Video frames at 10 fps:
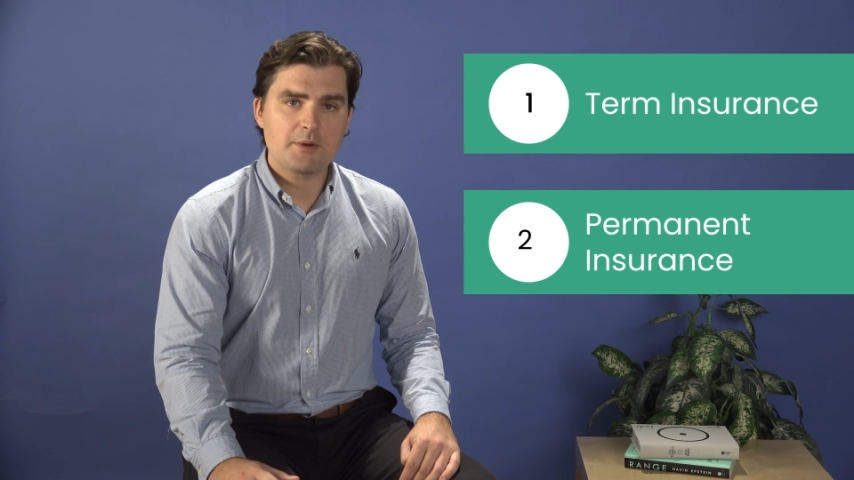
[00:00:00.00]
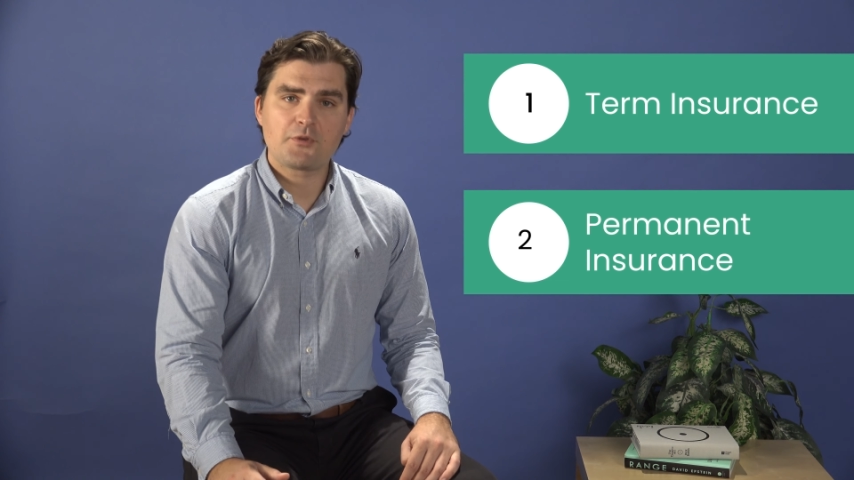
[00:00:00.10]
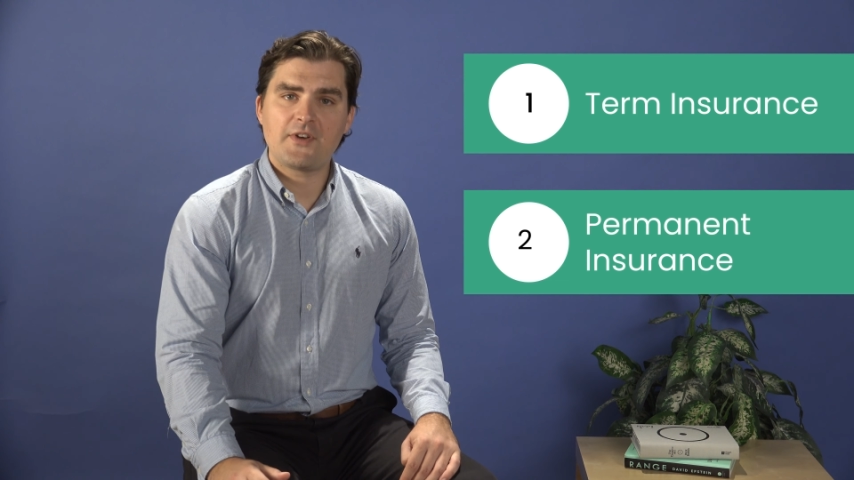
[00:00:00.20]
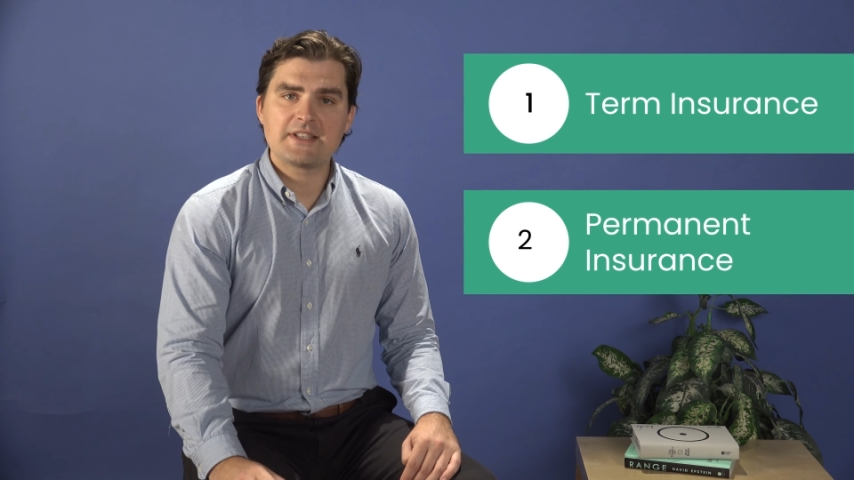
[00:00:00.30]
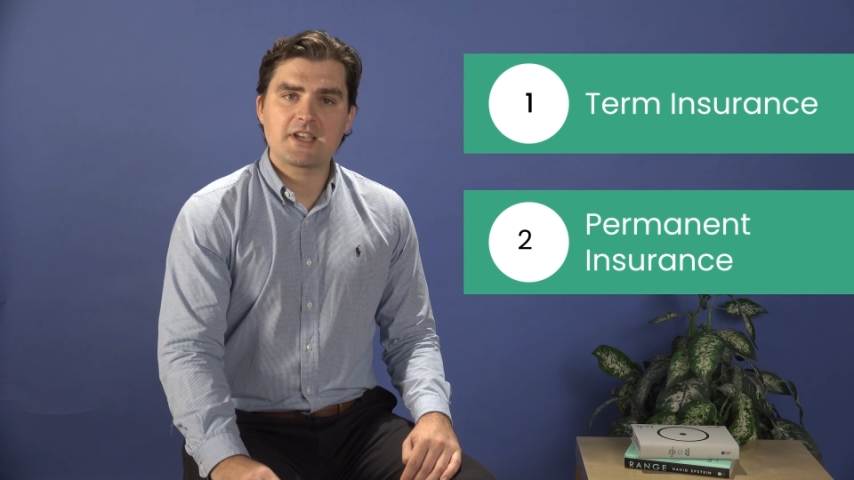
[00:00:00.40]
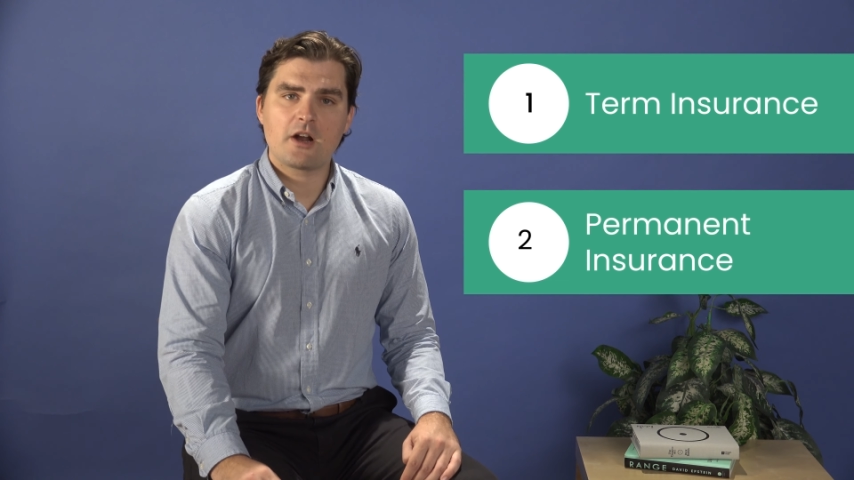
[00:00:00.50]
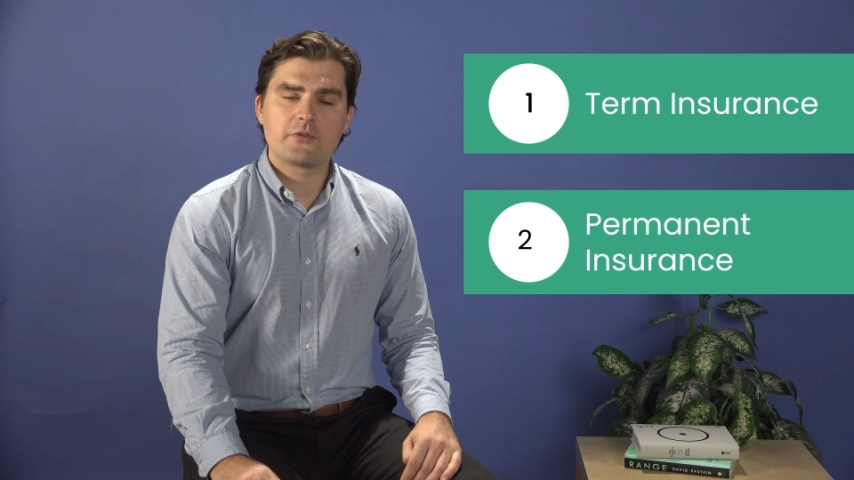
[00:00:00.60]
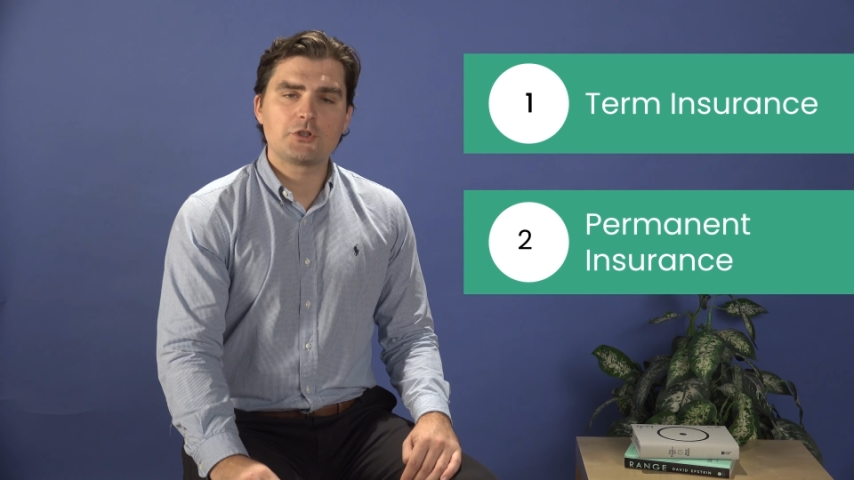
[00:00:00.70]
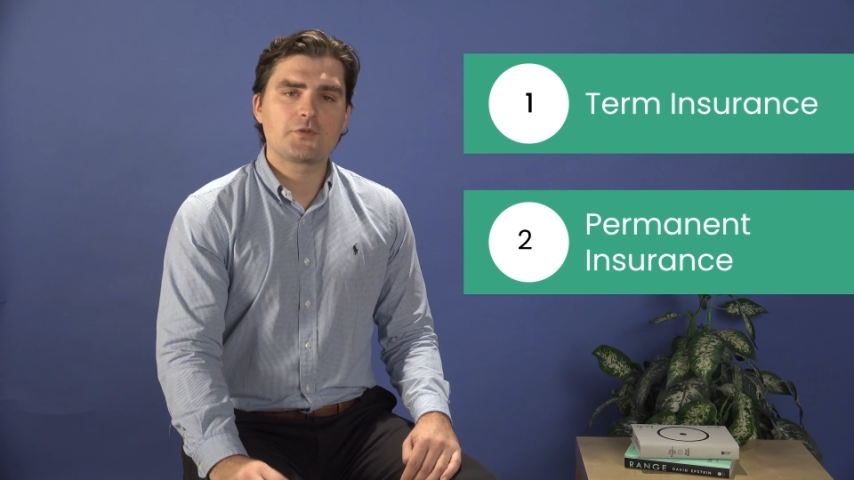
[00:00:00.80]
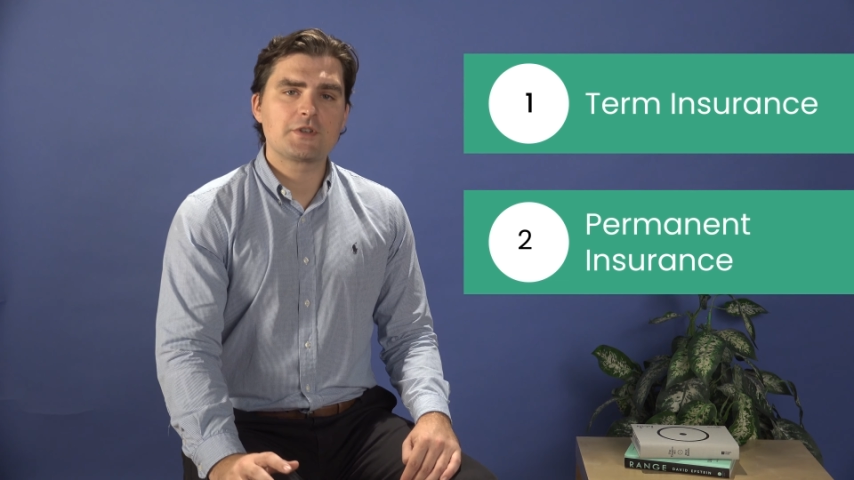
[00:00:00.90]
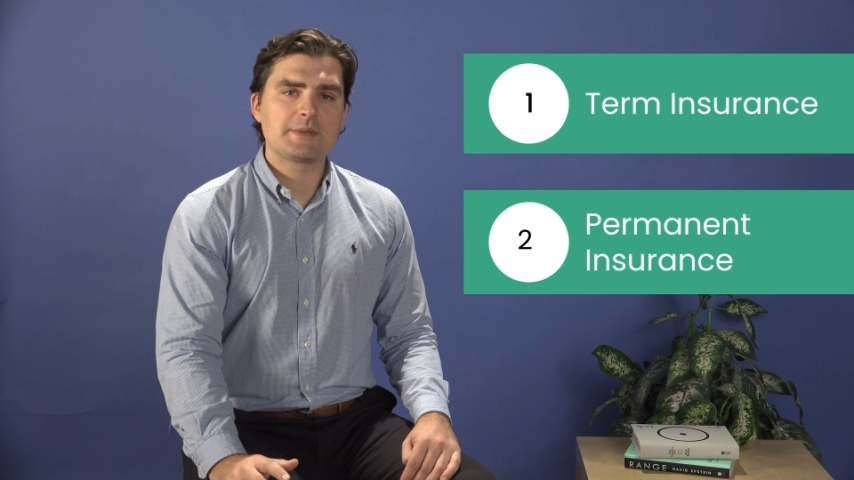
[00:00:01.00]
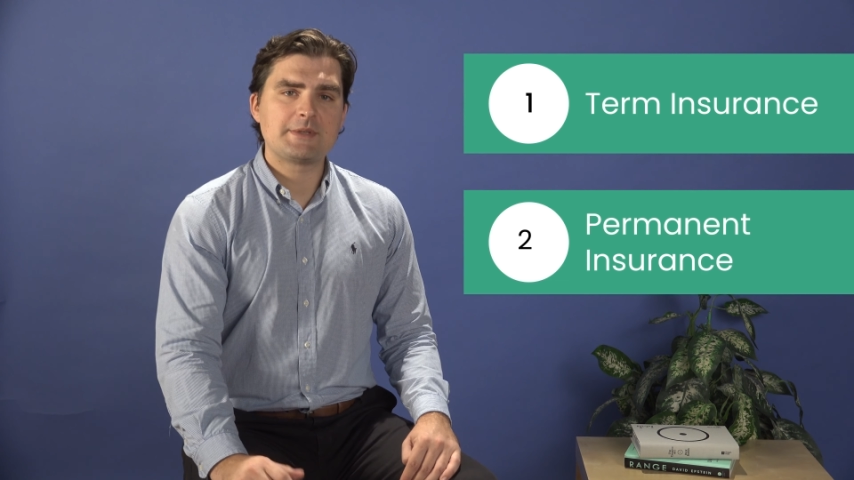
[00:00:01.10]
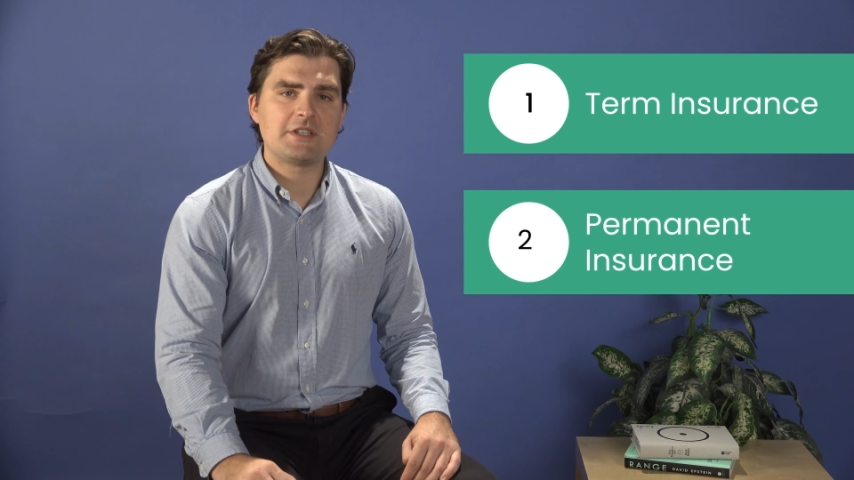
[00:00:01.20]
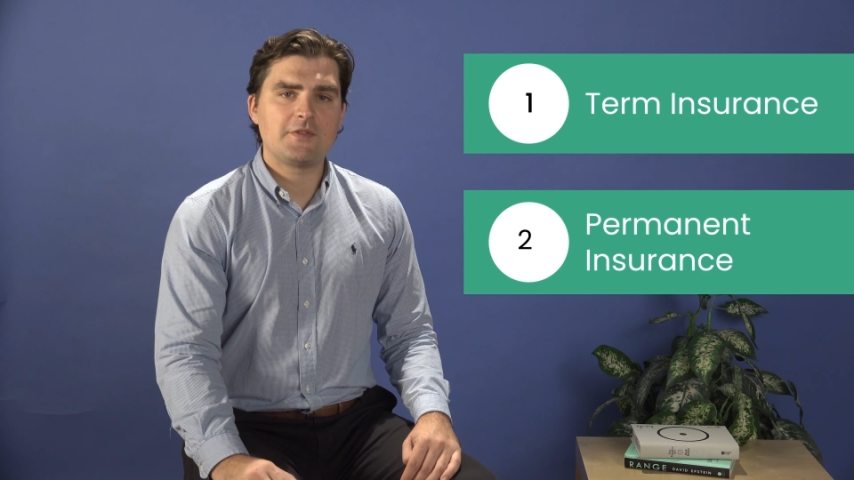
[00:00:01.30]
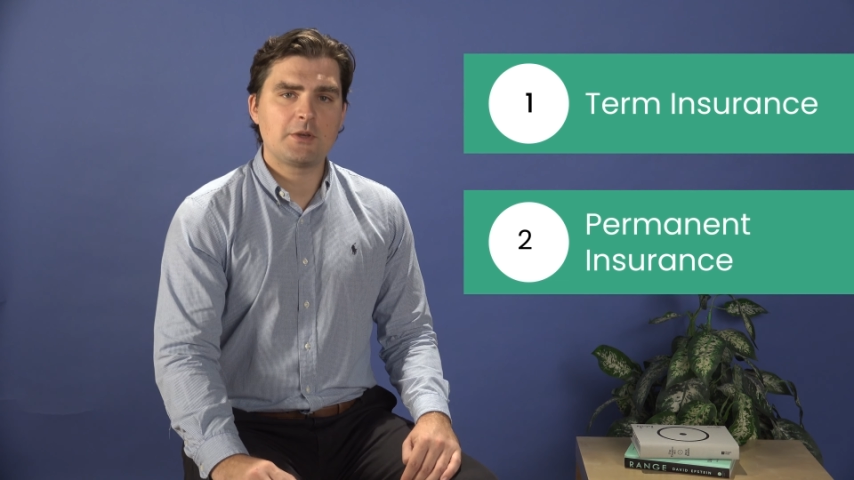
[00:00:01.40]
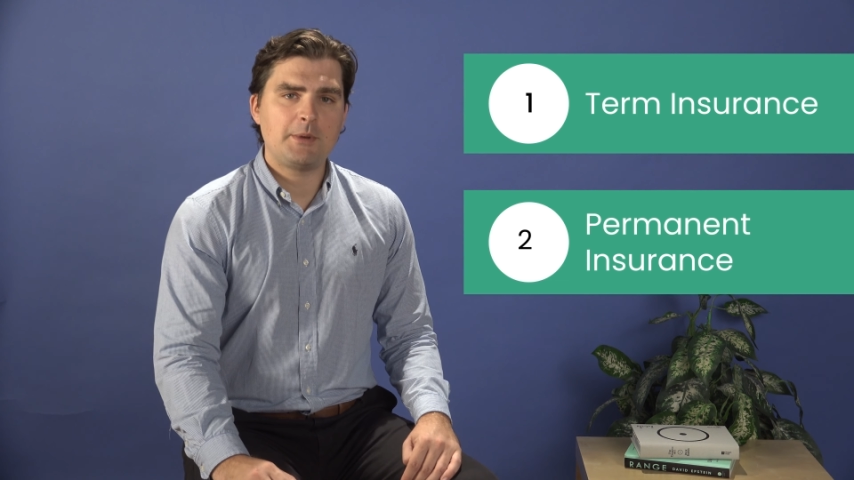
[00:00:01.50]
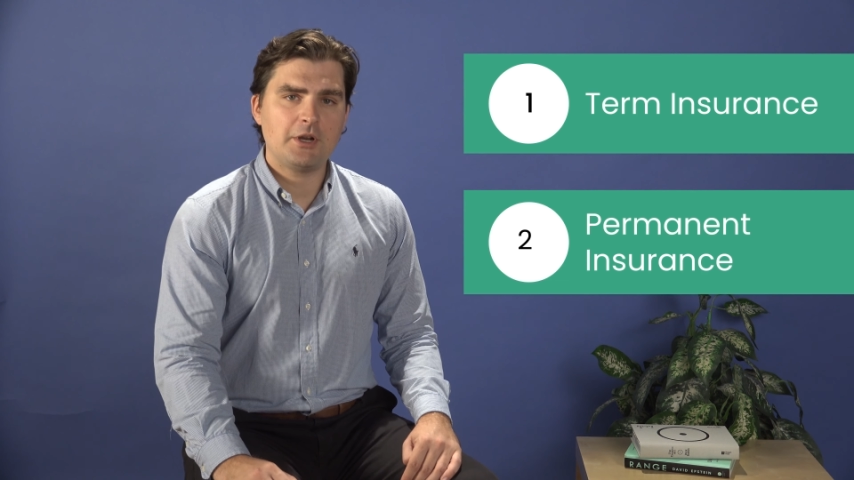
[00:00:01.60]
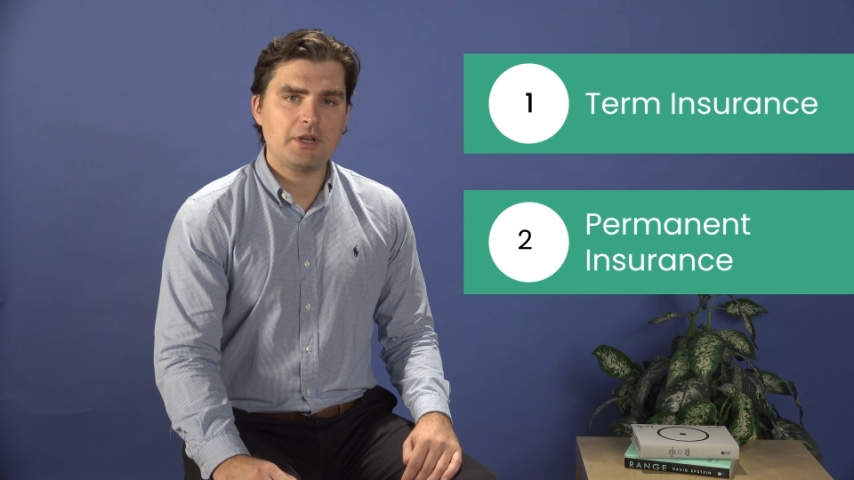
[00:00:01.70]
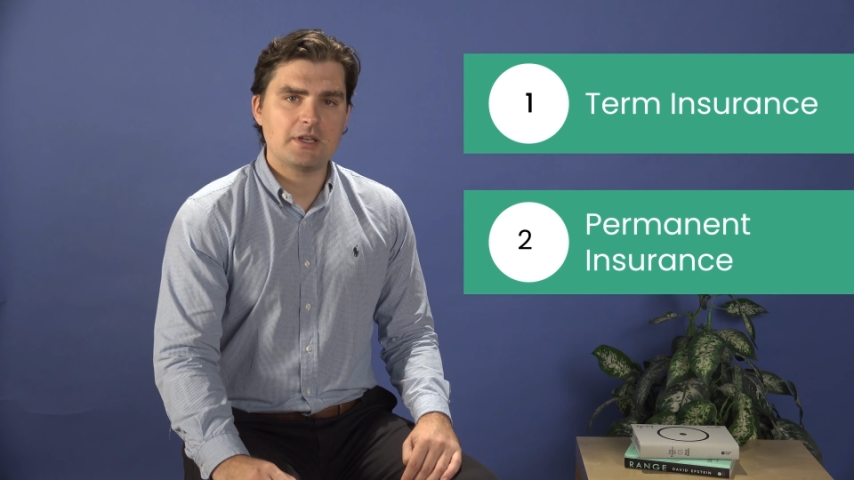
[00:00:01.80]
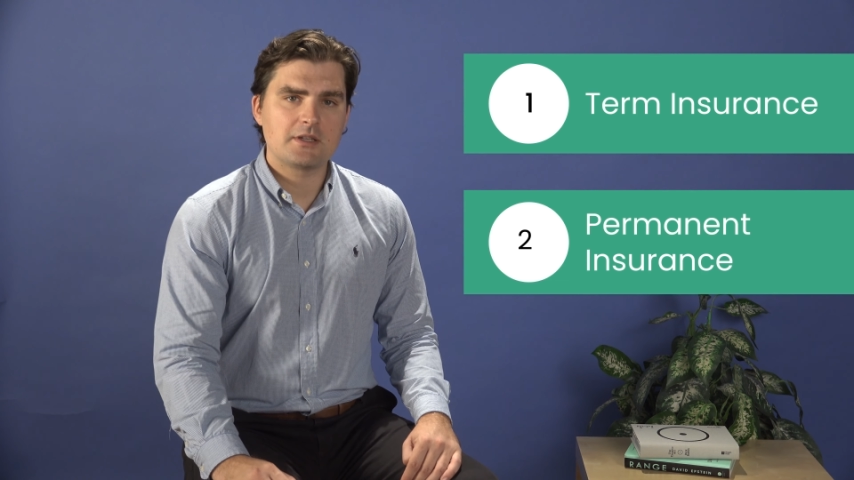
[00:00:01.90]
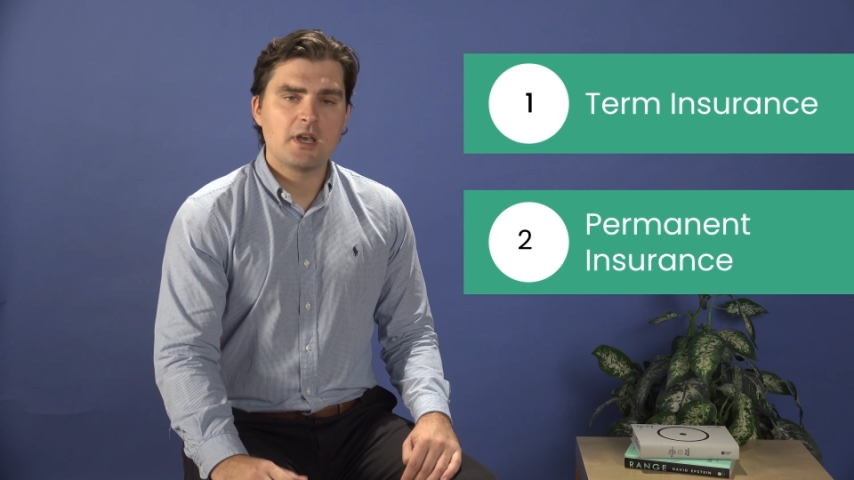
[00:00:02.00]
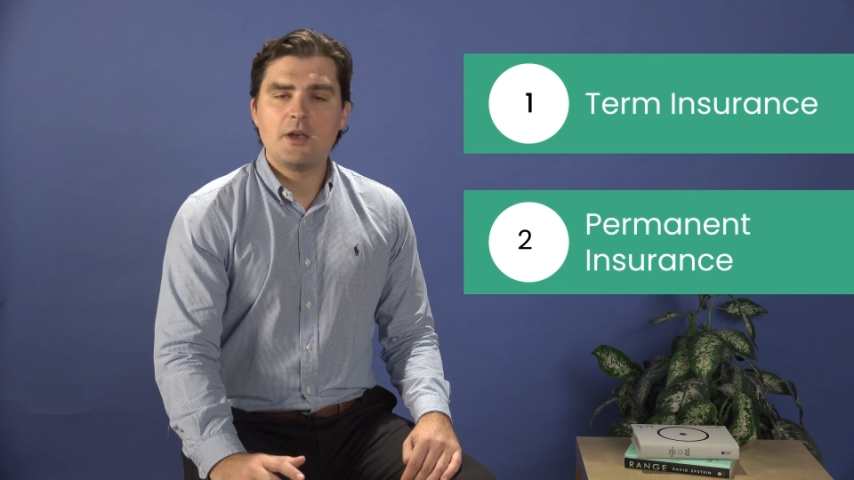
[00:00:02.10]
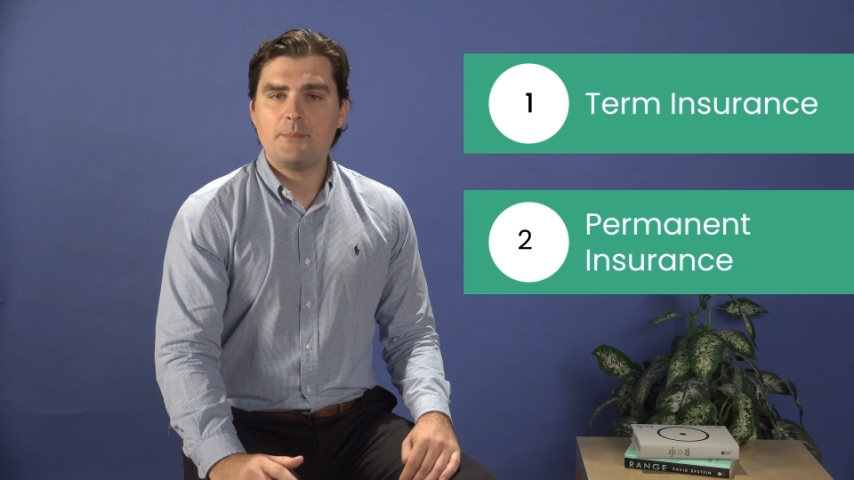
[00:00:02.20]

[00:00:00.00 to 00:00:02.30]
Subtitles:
and provides coverage for a specific period,